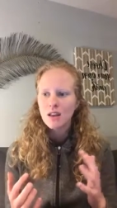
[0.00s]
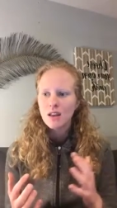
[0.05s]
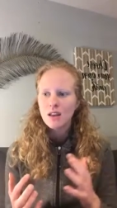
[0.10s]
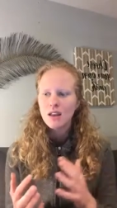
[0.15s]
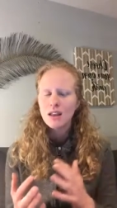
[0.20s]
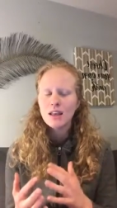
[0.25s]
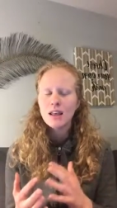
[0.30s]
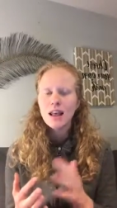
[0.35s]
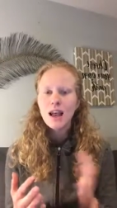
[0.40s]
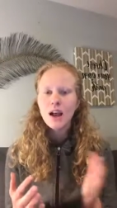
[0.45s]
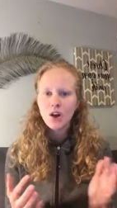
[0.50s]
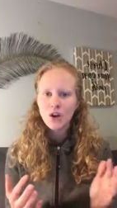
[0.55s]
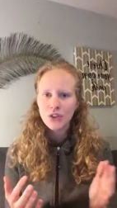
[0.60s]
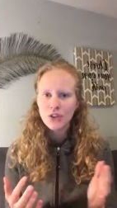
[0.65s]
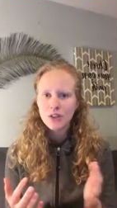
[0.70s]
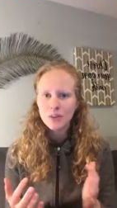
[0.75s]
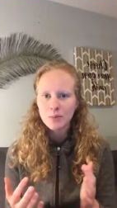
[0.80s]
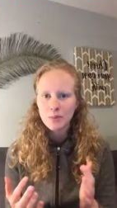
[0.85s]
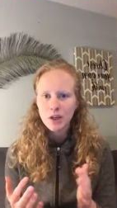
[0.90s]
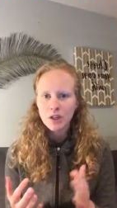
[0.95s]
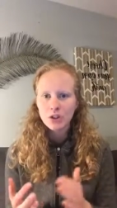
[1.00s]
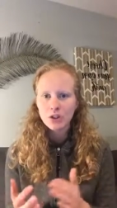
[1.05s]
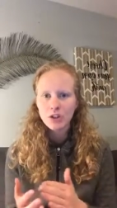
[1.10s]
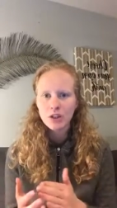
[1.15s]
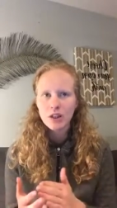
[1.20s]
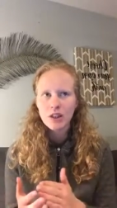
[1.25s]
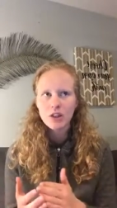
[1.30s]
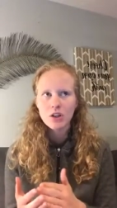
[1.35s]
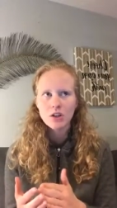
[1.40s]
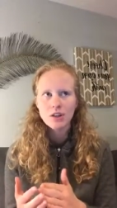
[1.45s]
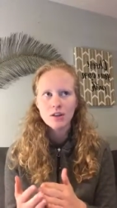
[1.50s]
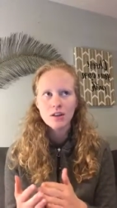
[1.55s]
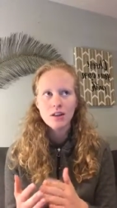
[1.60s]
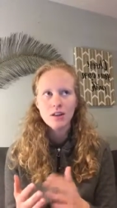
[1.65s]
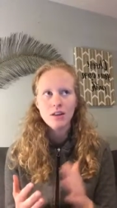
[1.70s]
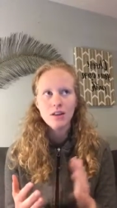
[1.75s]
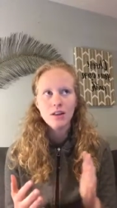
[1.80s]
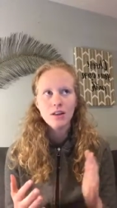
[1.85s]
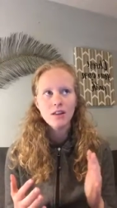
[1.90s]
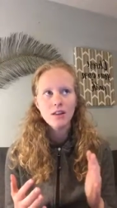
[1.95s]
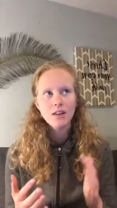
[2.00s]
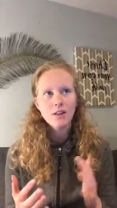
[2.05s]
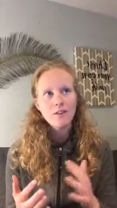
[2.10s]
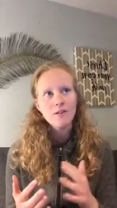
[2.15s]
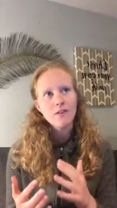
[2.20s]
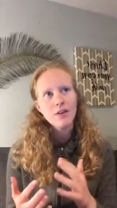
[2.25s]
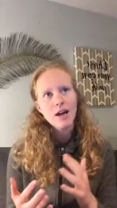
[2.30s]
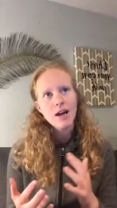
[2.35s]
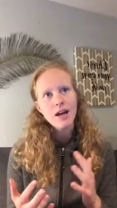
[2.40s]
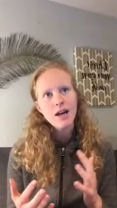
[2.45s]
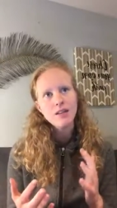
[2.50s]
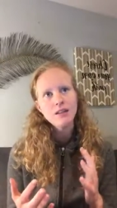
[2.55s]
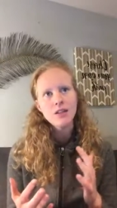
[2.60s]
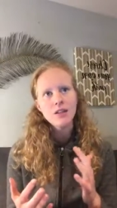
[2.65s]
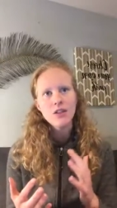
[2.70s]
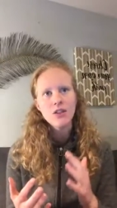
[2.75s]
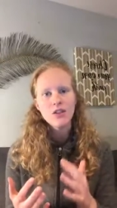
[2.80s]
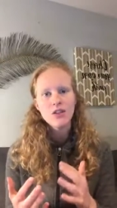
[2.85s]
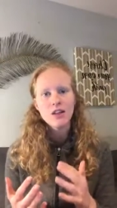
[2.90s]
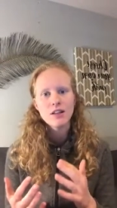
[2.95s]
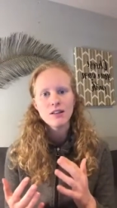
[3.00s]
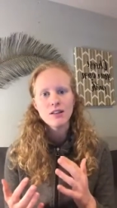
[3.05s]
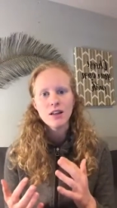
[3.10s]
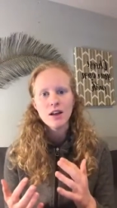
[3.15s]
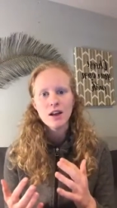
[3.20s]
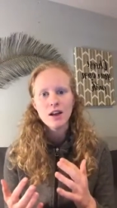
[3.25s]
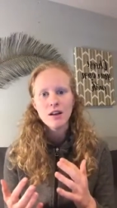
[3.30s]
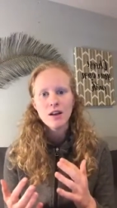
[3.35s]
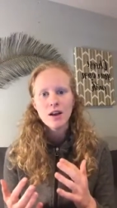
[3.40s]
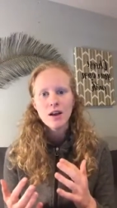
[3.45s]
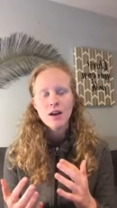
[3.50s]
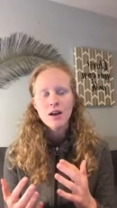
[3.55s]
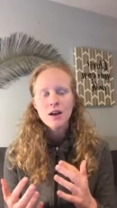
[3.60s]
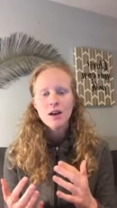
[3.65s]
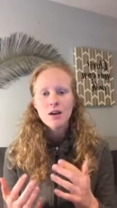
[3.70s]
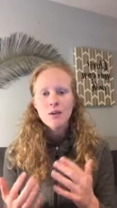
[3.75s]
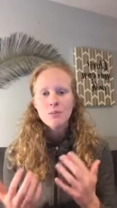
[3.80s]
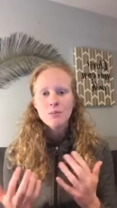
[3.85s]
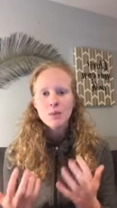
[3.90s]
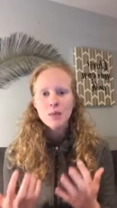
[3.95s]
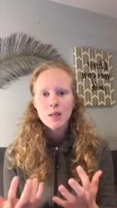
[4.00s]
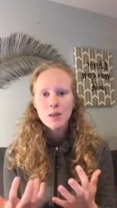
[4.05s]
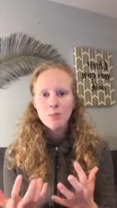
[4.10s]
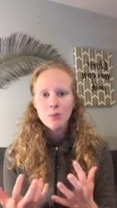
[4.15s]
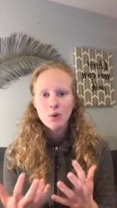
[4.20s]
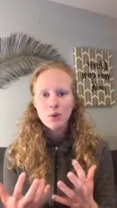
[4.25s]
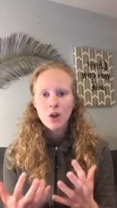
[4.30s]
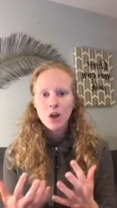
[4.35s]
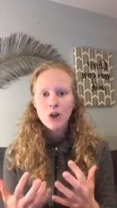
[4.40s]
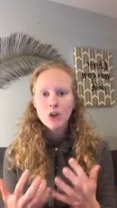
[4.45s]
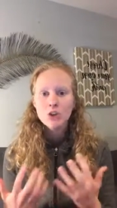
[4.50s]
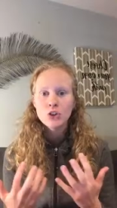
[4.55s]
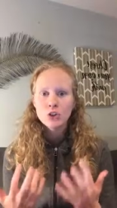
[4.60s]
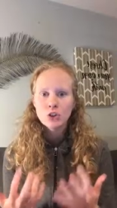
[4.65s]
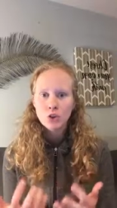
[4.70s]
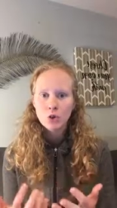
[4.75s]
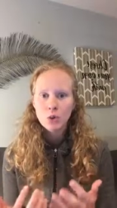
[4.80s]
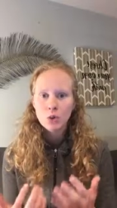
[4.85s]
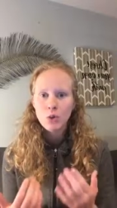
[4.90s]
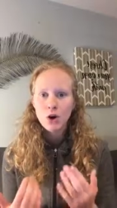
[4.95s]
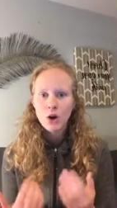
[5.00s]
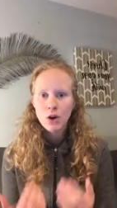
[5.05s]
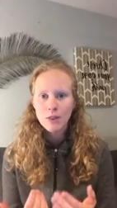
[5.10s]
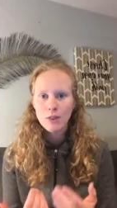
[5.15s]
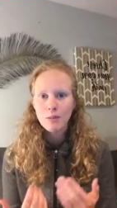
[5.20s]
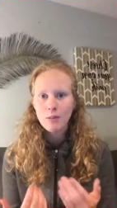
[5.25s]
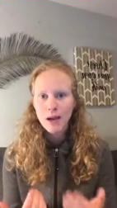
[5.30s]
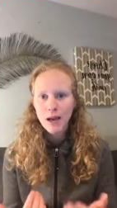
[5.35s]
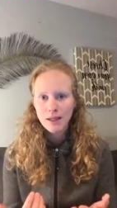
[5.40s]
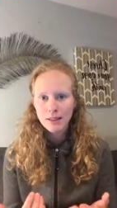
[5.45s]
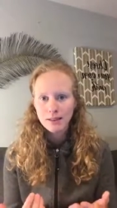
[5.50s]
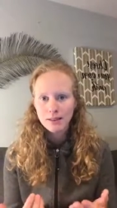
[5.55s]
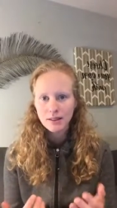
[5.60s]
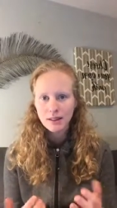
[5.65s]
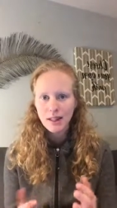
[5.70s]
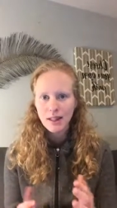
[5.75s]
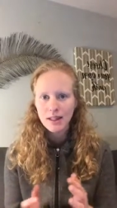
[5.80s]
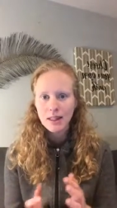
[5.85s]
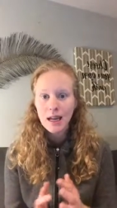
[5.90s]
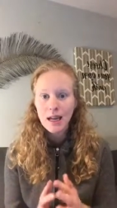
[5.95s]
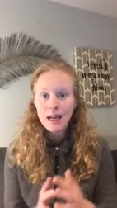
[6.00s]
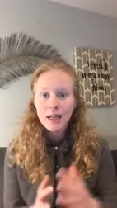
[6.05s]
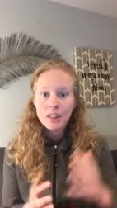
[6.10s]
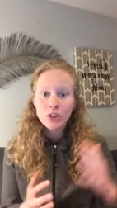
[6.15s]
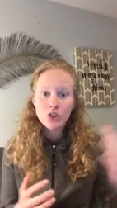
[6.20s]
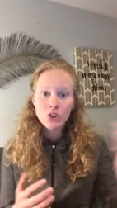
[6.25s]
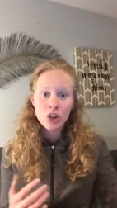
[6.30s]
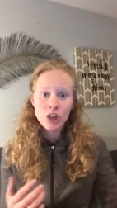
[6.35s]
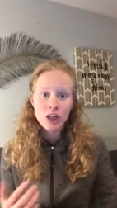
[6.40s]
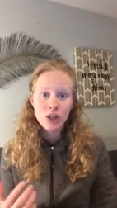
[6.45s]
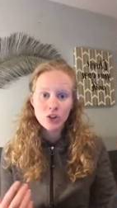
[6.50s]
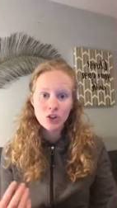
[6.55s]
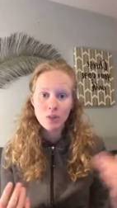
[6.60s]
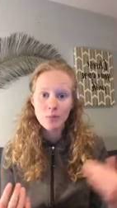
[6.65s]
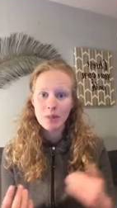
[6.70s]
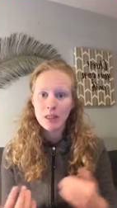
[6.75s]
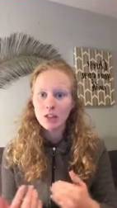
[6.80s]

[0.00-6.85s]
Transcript: in health especially, there's the fads and the things that people assume are the best, and that can change.